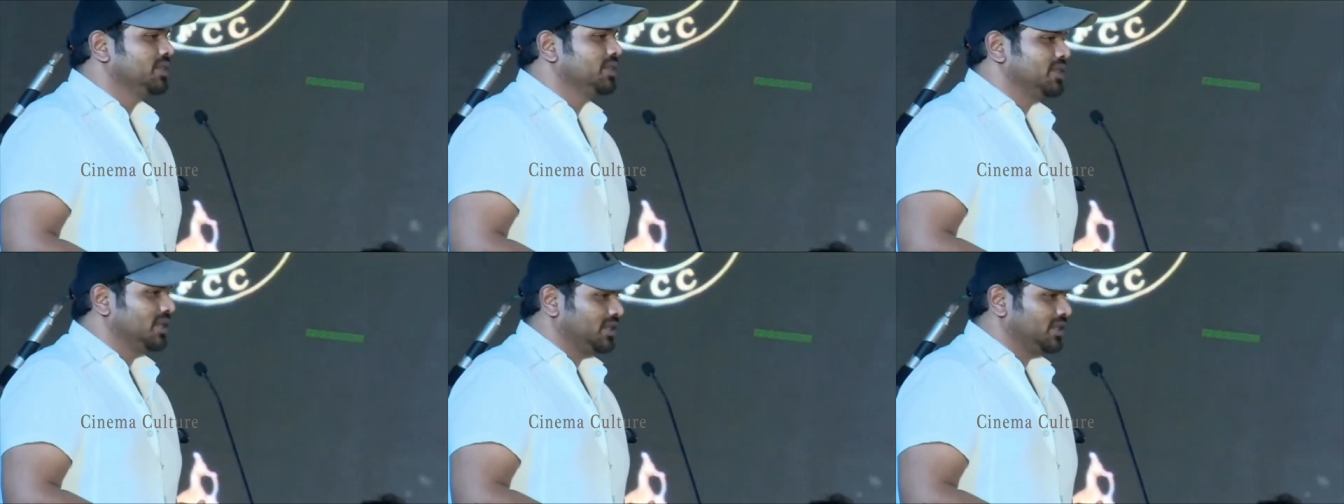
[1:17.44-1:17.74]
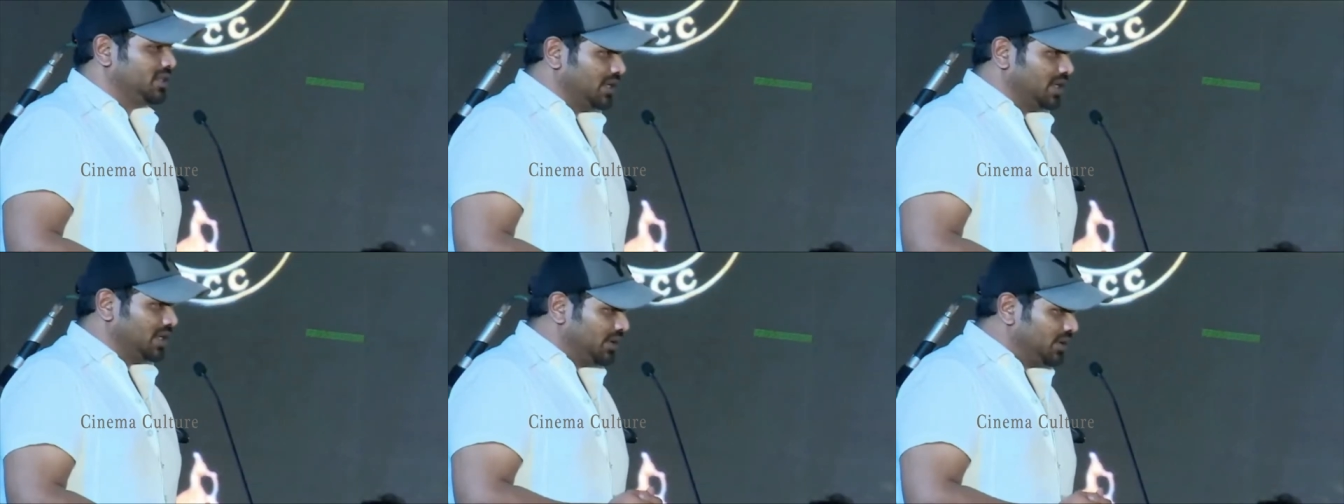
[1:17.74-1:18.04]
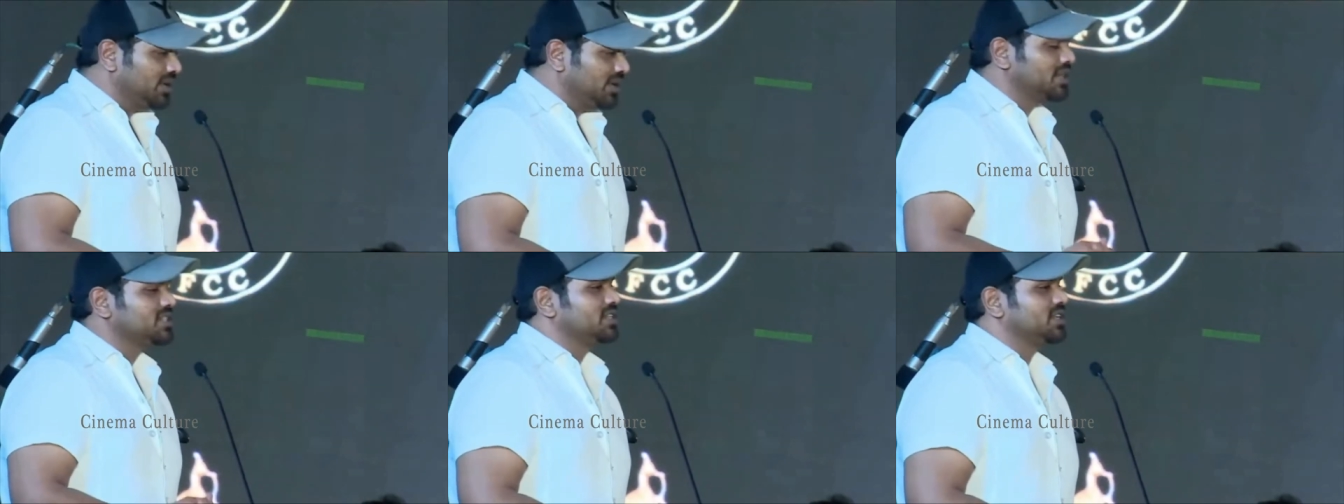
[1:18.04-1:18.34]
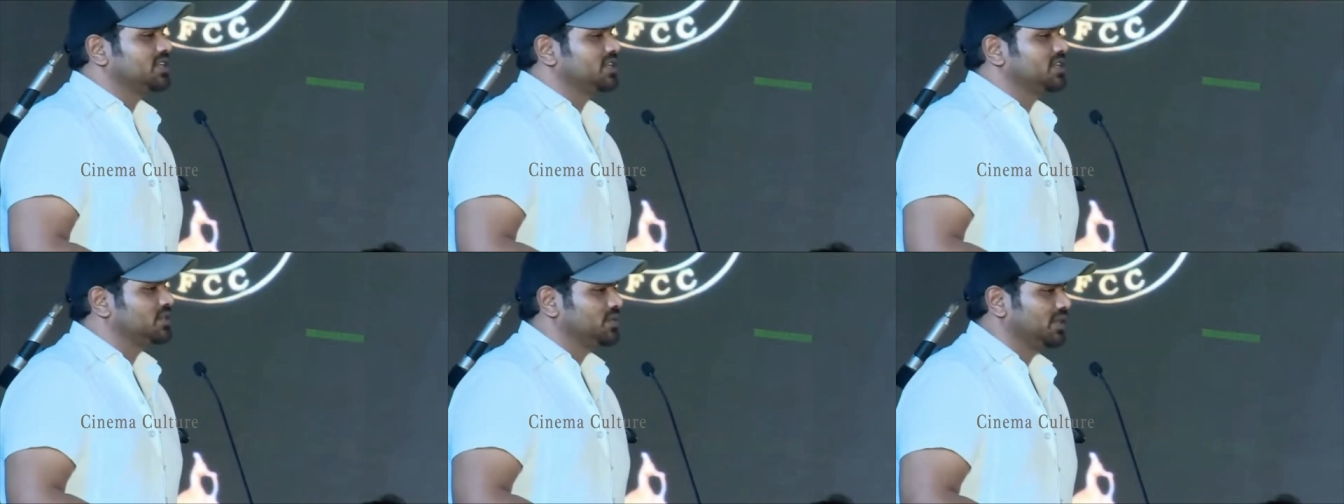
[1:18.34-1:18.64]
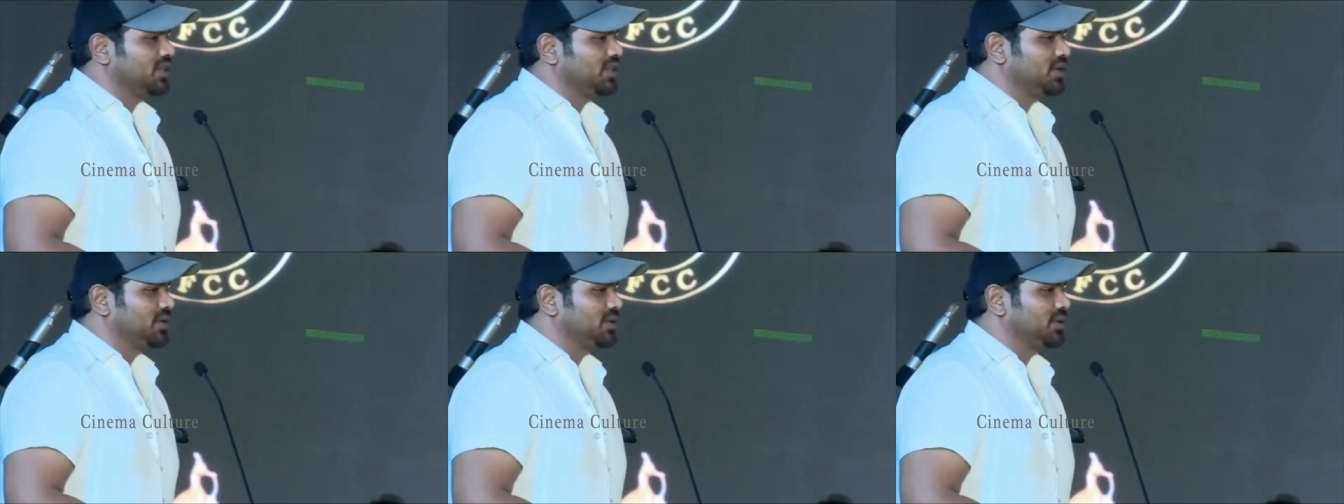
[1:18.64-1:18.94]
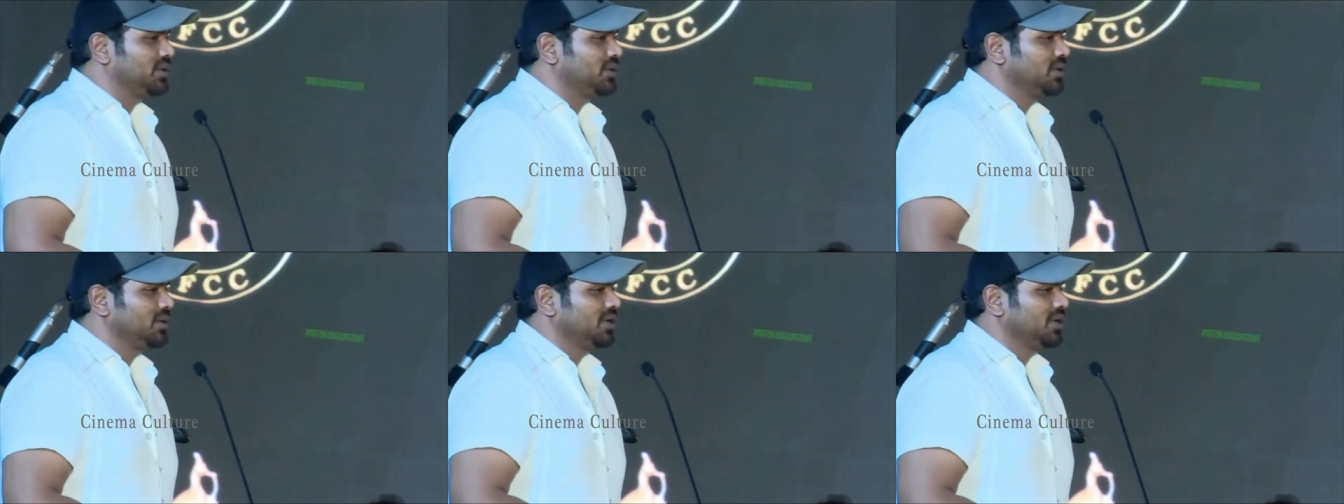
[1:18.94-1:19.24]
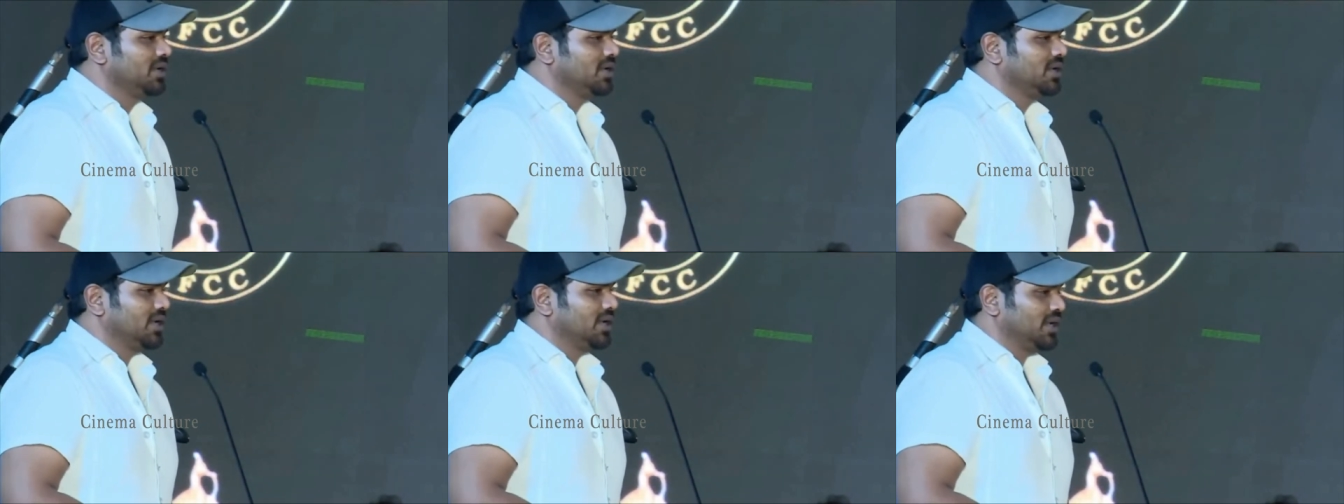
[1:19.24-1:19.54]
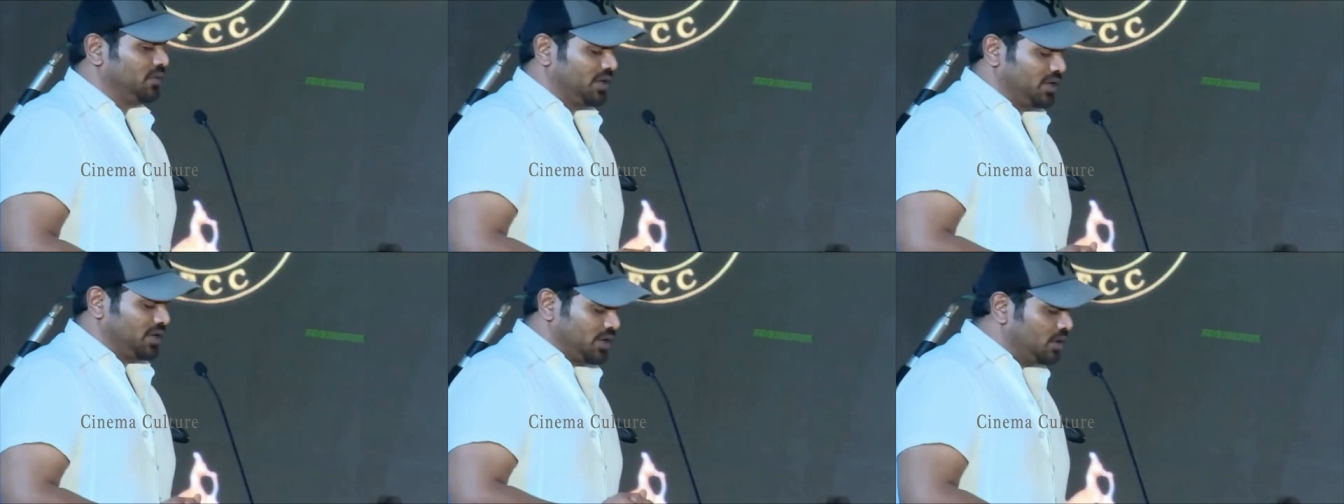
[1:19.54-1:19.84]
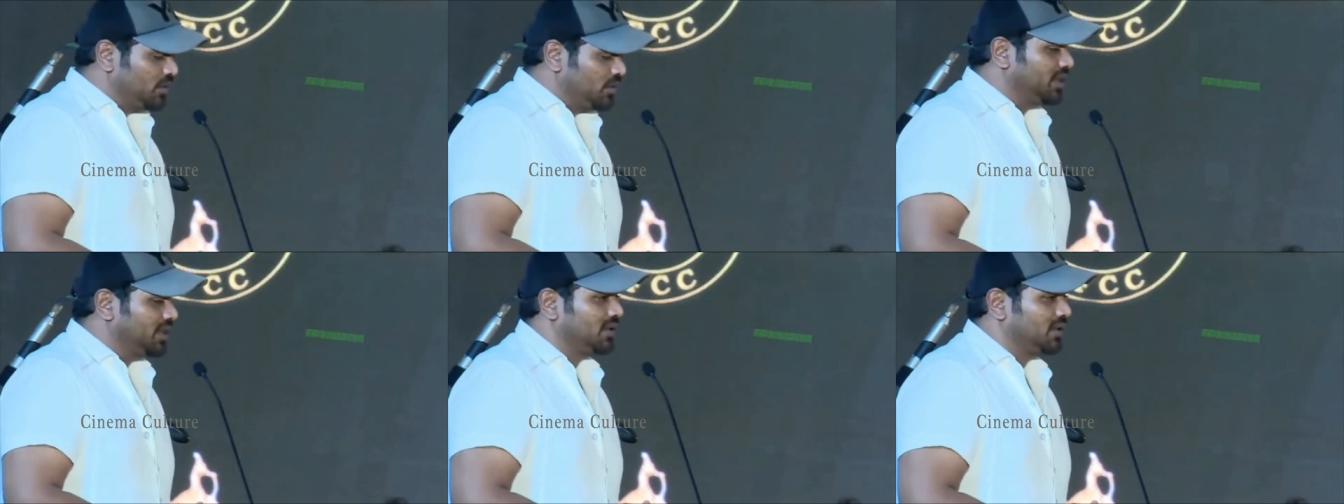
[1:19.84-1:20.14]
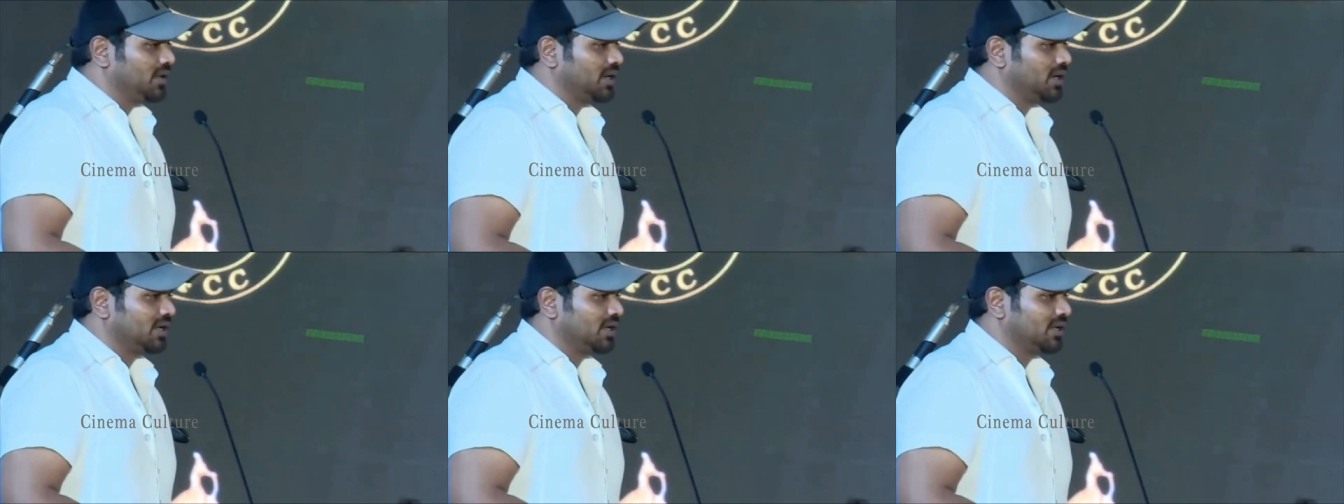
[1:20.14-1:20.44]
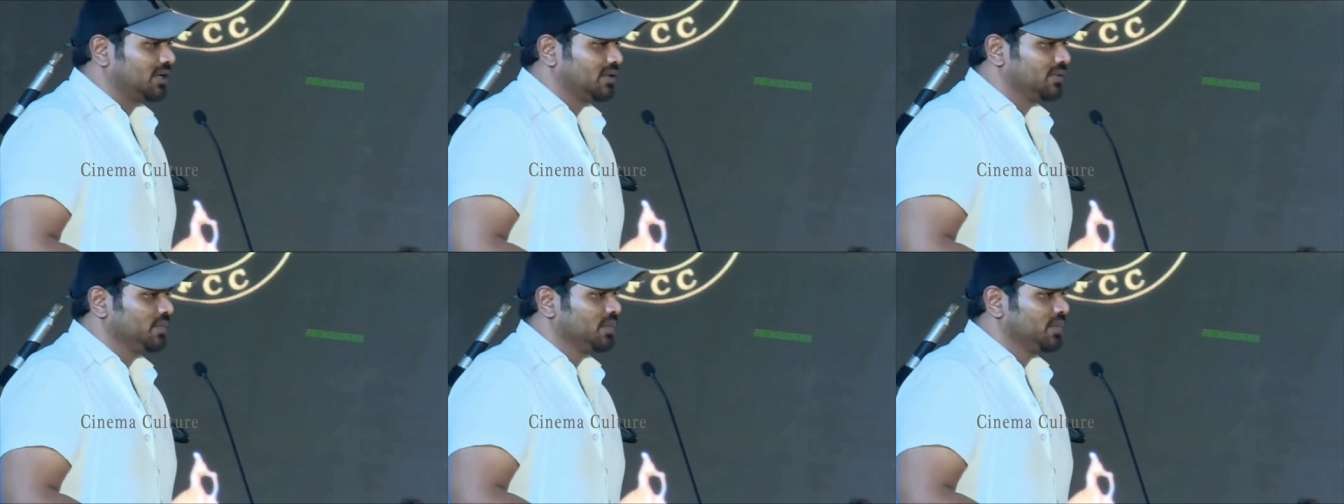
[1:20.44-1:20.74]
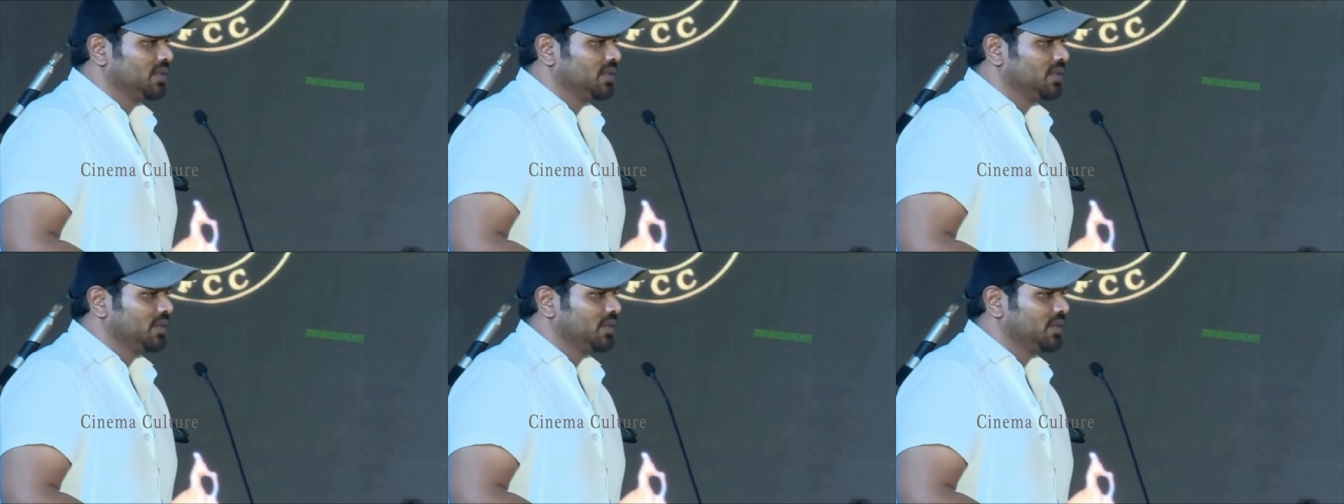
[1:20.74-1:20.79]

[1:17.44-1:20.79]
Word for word: The Telugu industry is with you, and we're all with you, Anna.